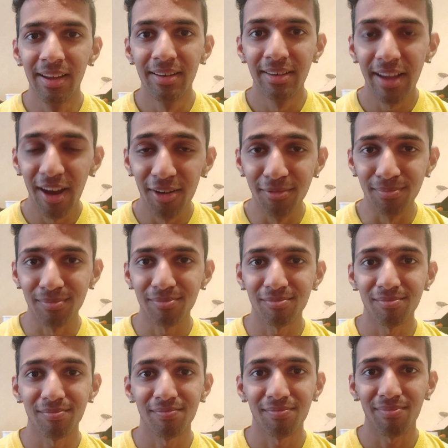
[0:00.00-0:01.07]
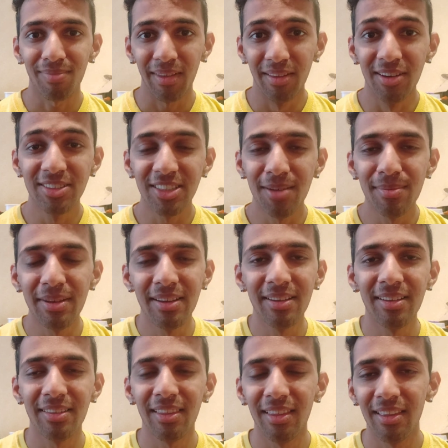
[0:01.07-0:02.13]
Now, there's something